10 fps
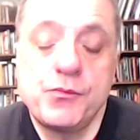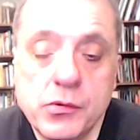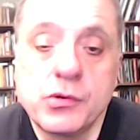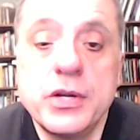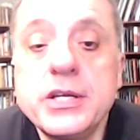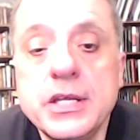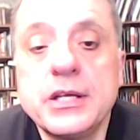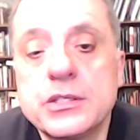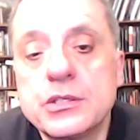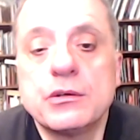
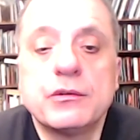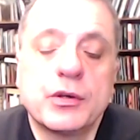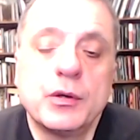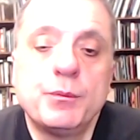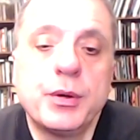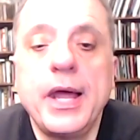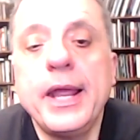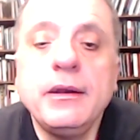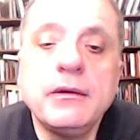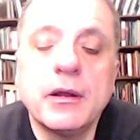critics who've
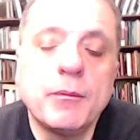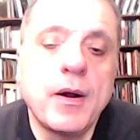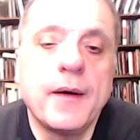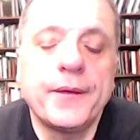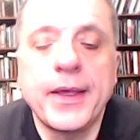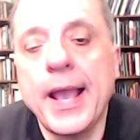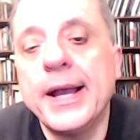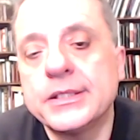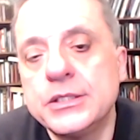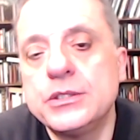complained about the
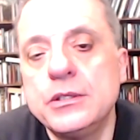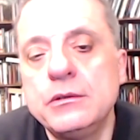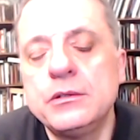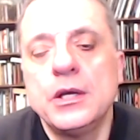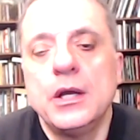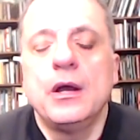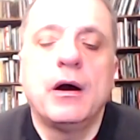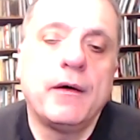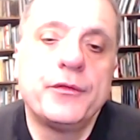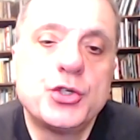attitude
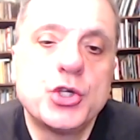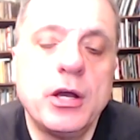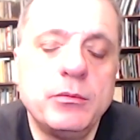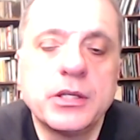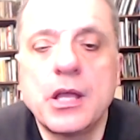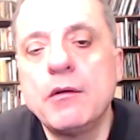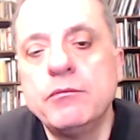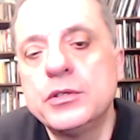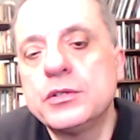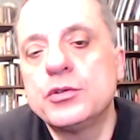of the German
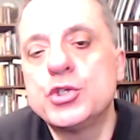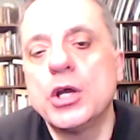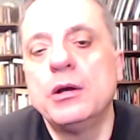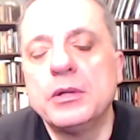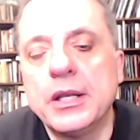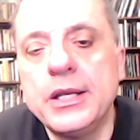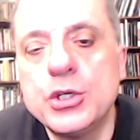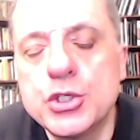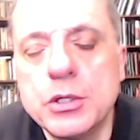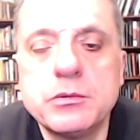government, of the German
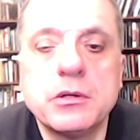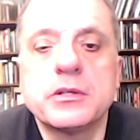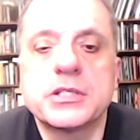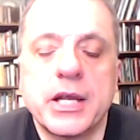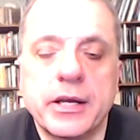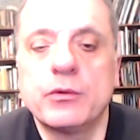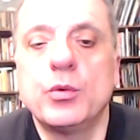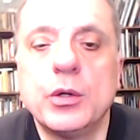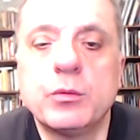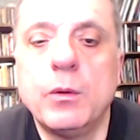leadership during the Second
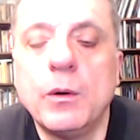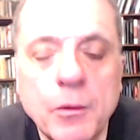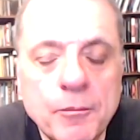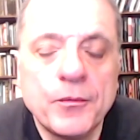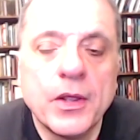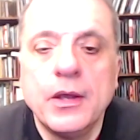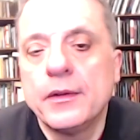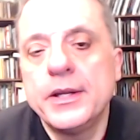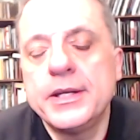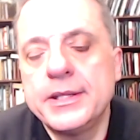World War.
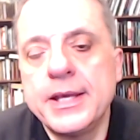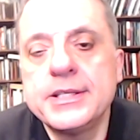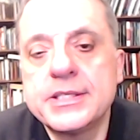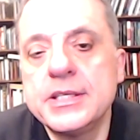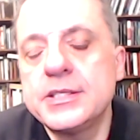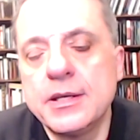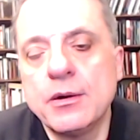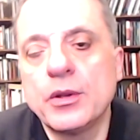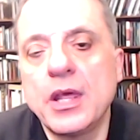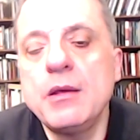They insisted
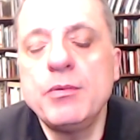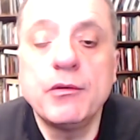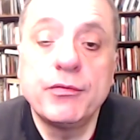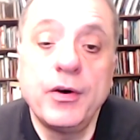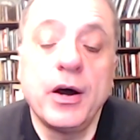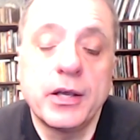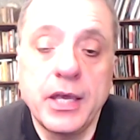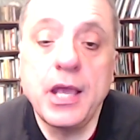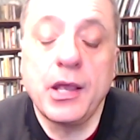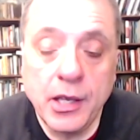on keeping
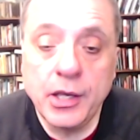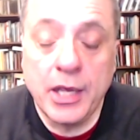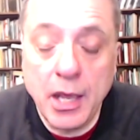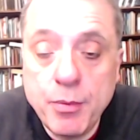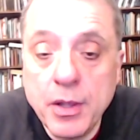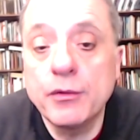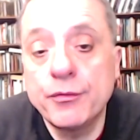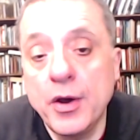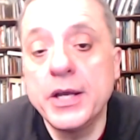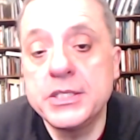the
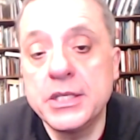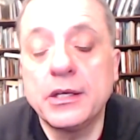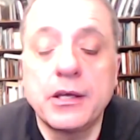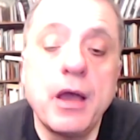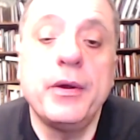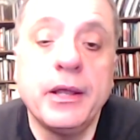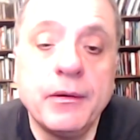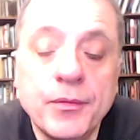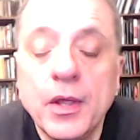fighting going